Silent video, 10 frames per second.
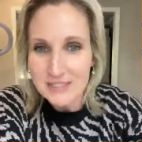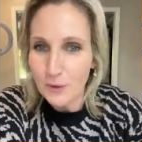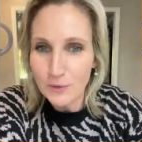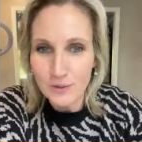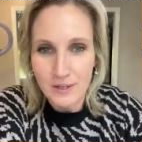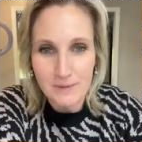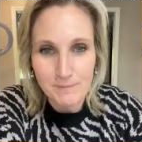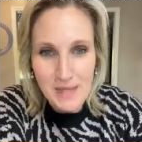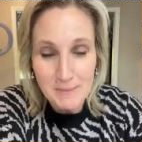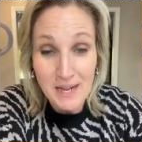it's so good.
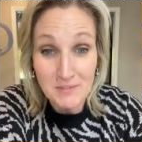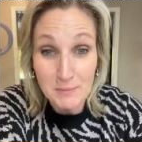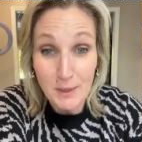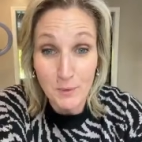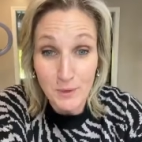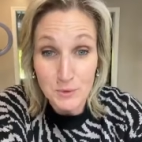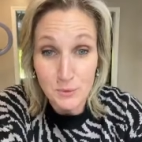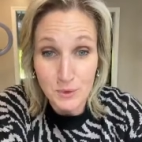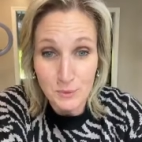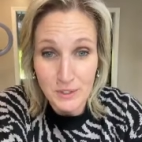I'm going to have to make one of
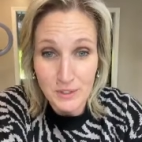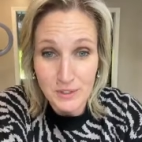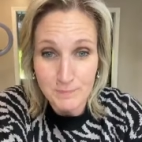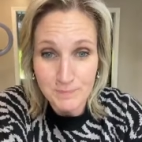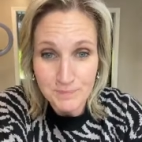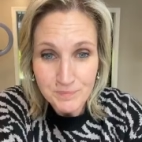those really, really good.